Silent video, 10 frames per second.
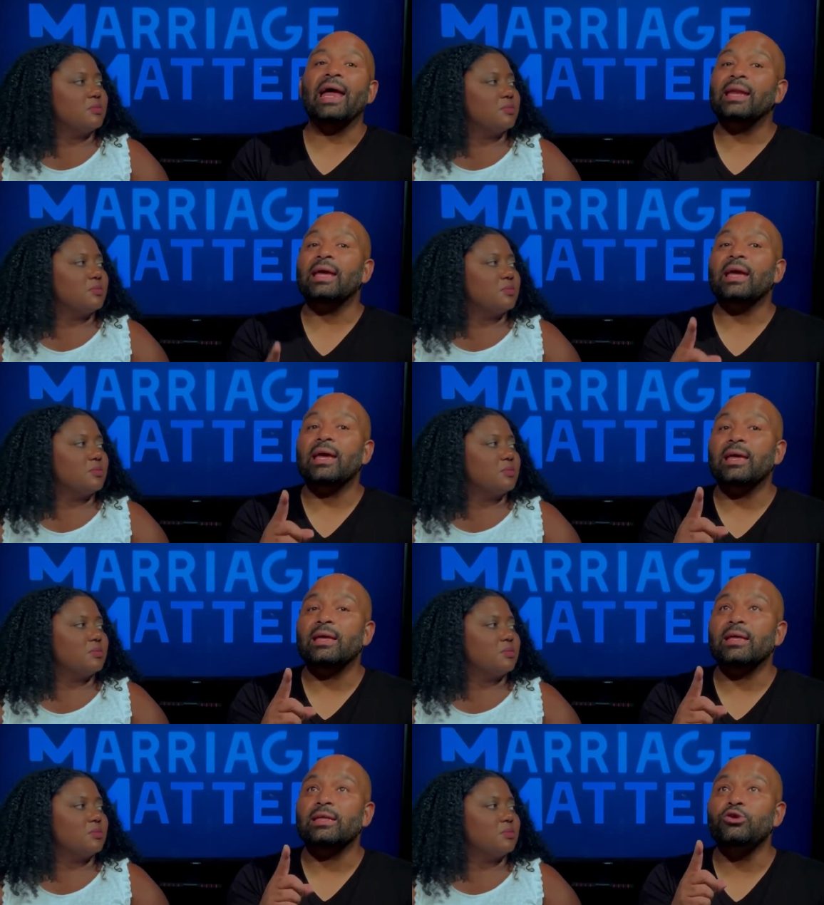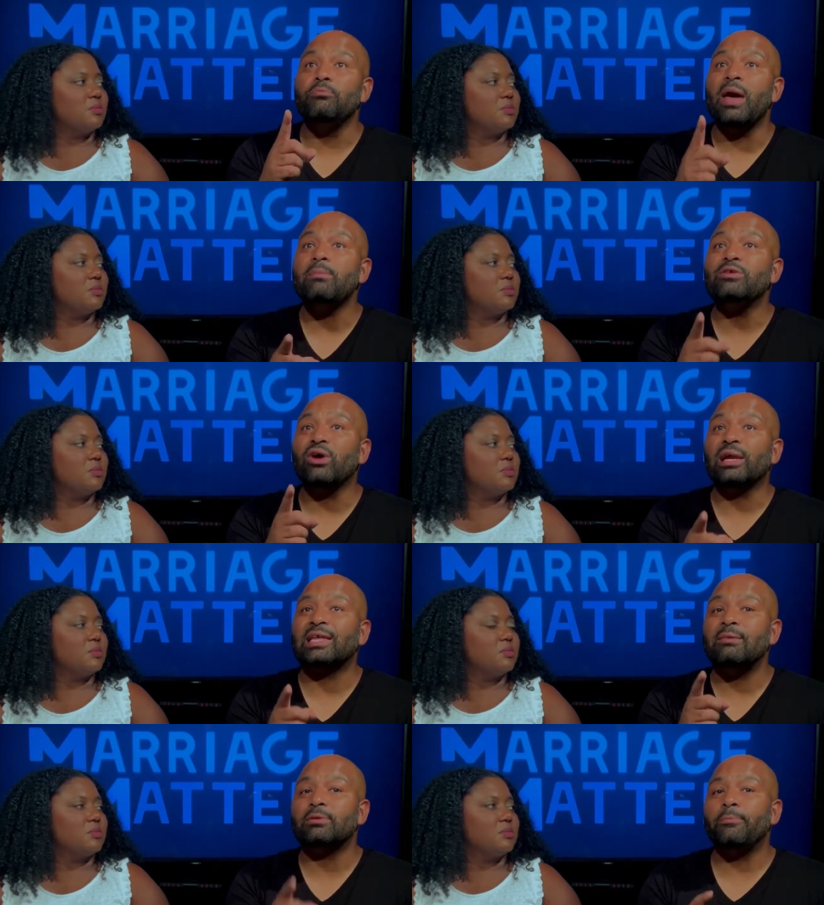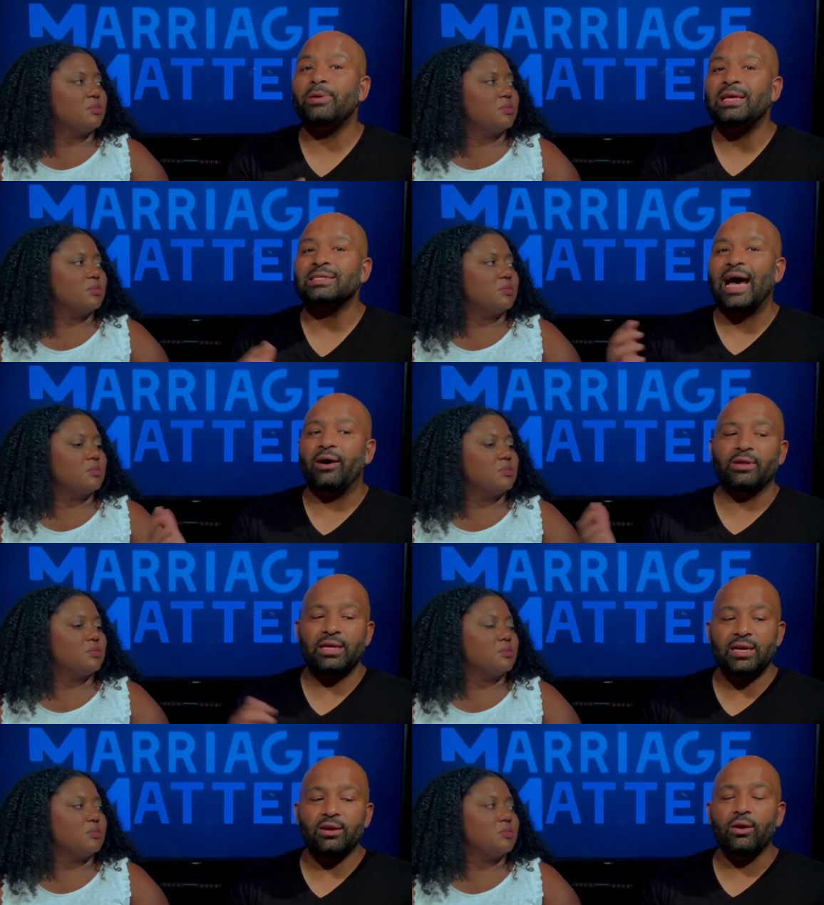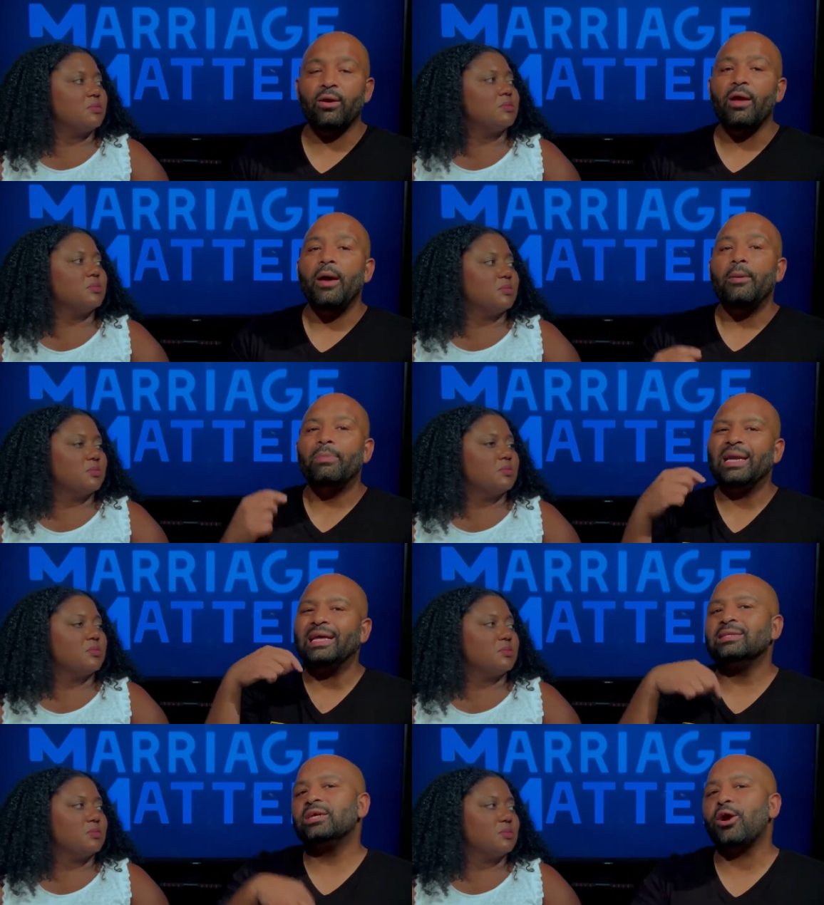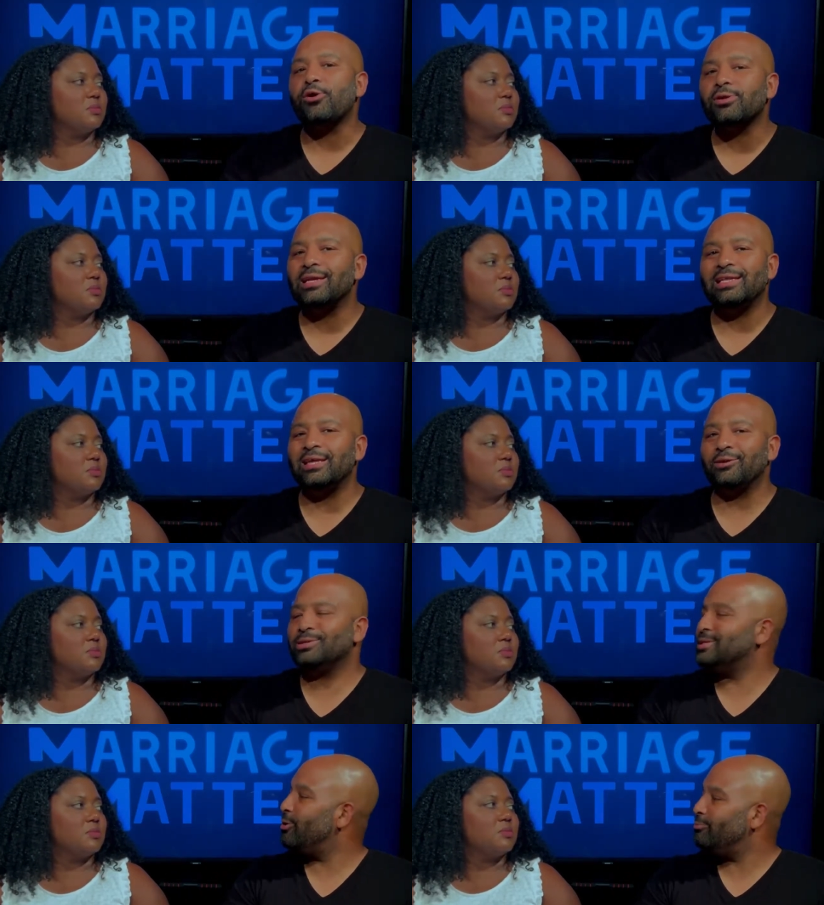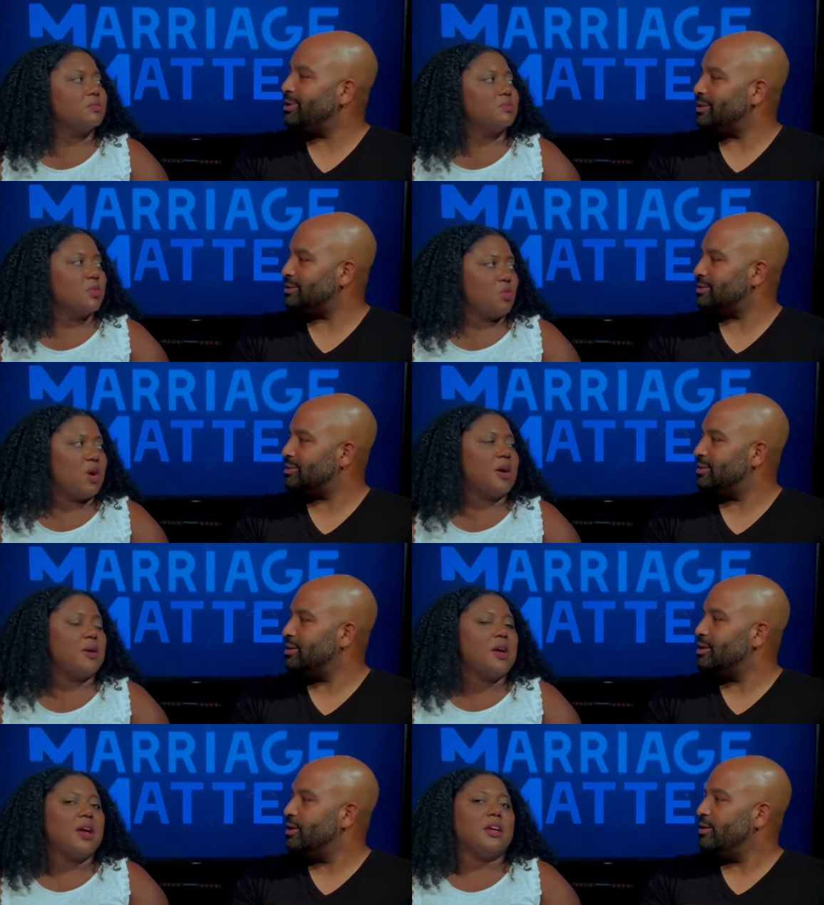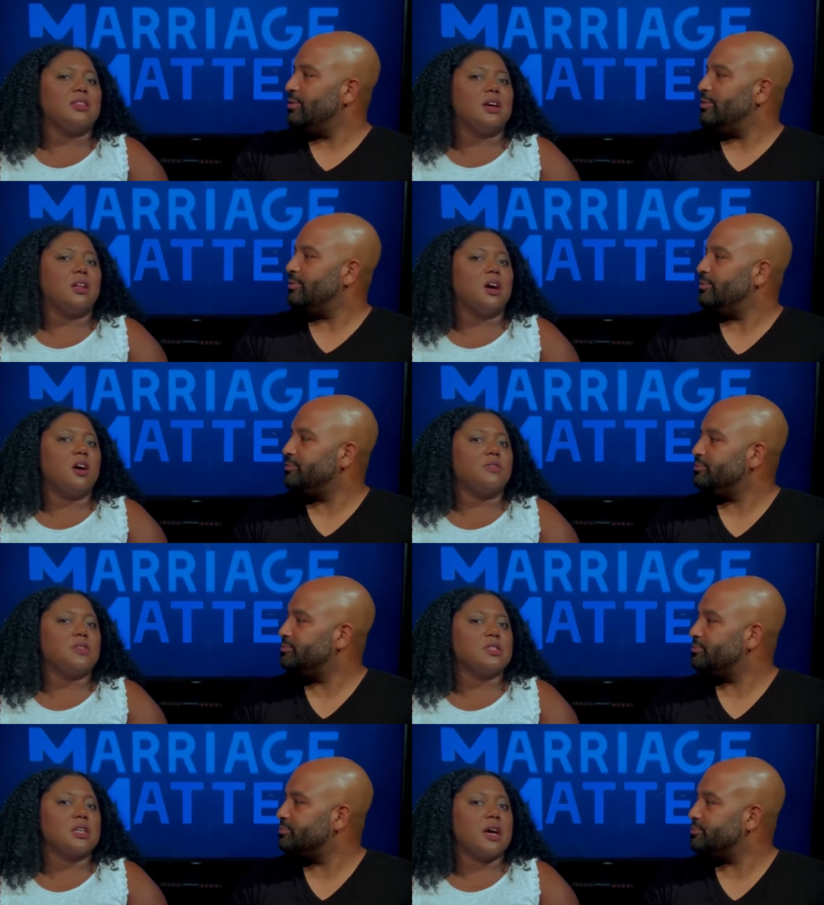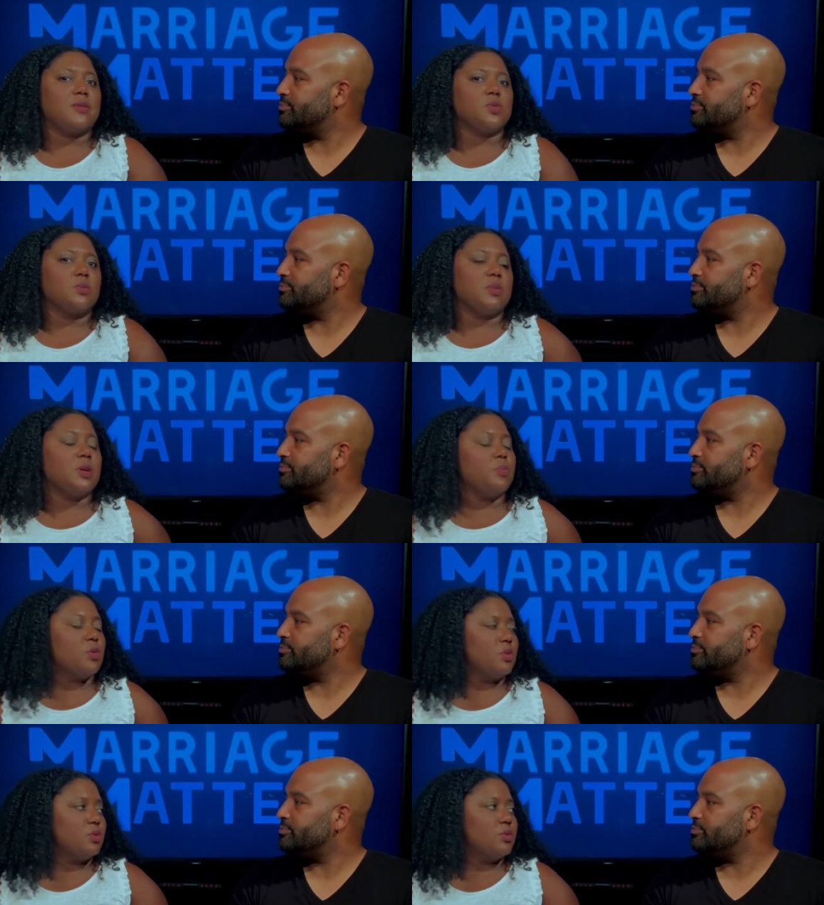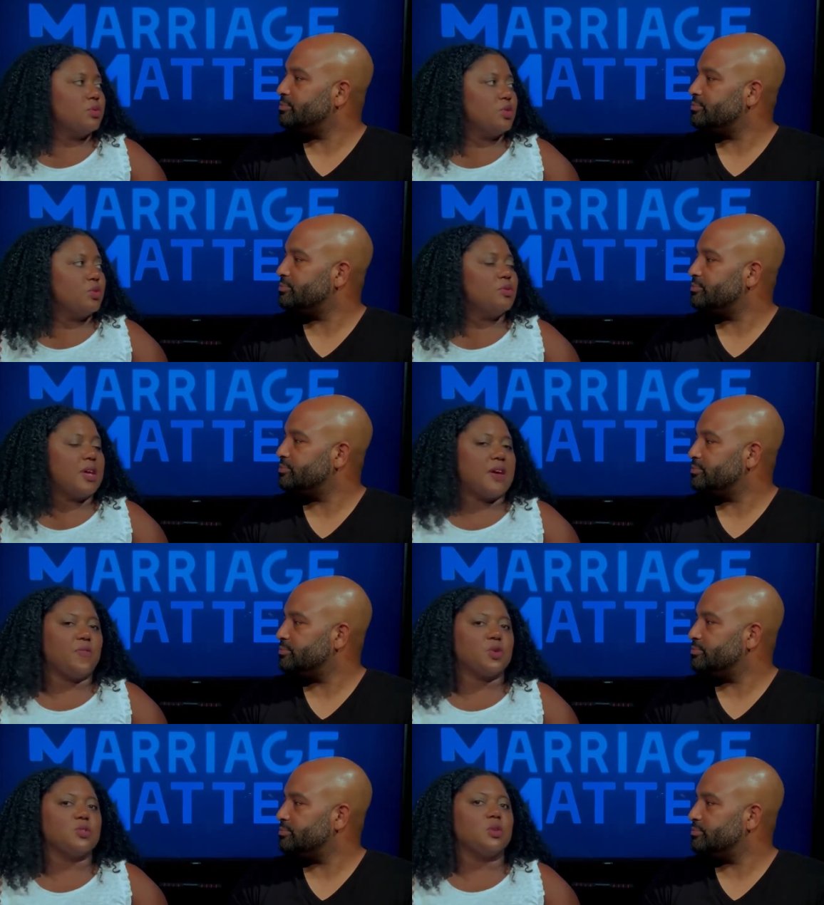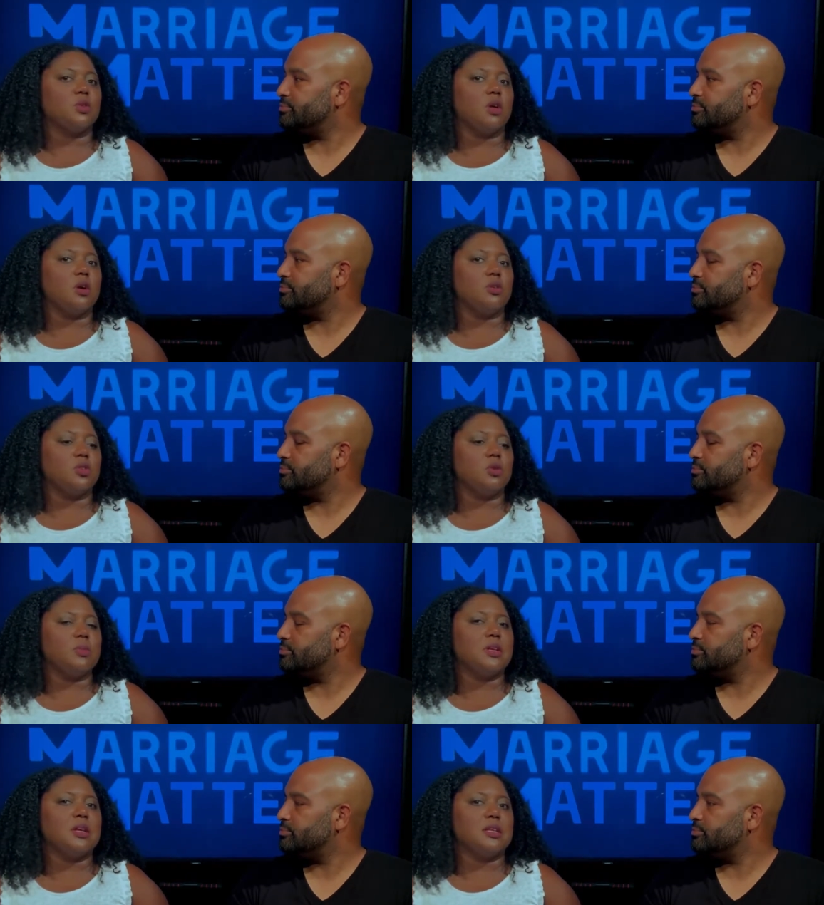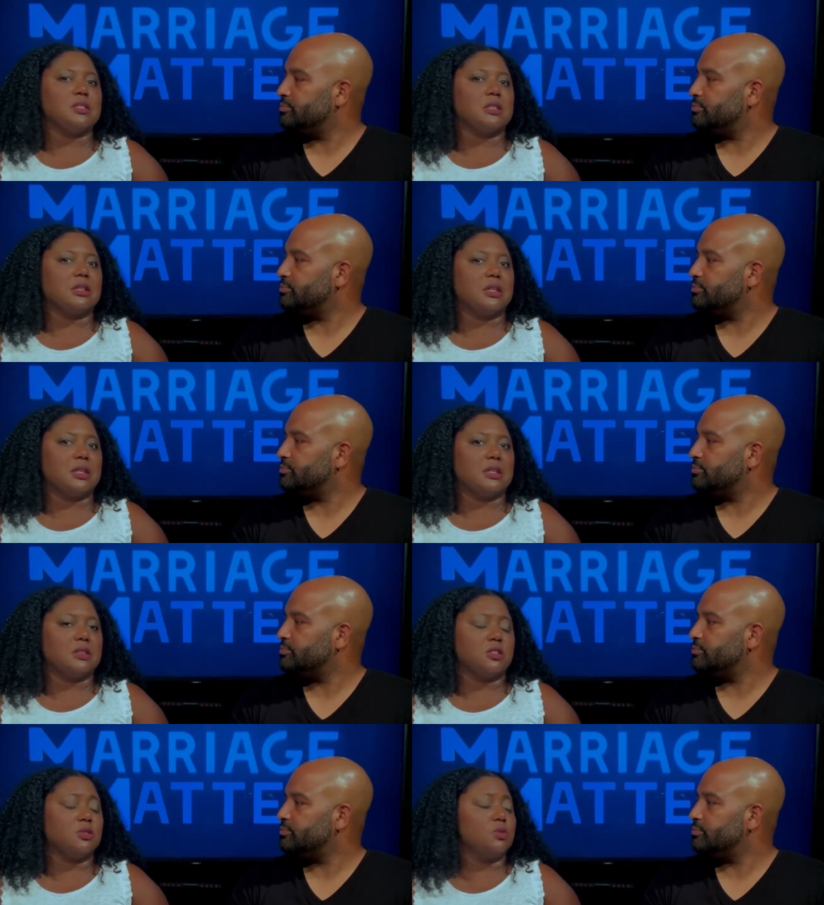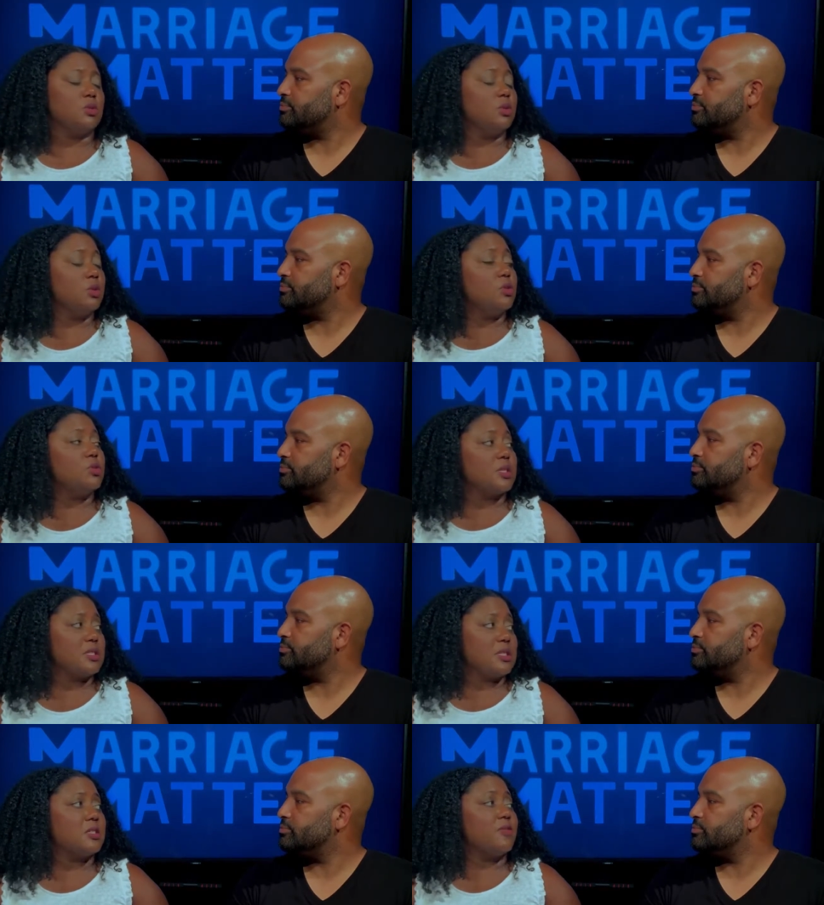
Speaker 1: and you may be trying to keep the peace out here, mm-hmm. but internally there is no peace. Right.
Speaker 2: And uh, oftentimes when people do that for so long, you begin to lent, to lose a sense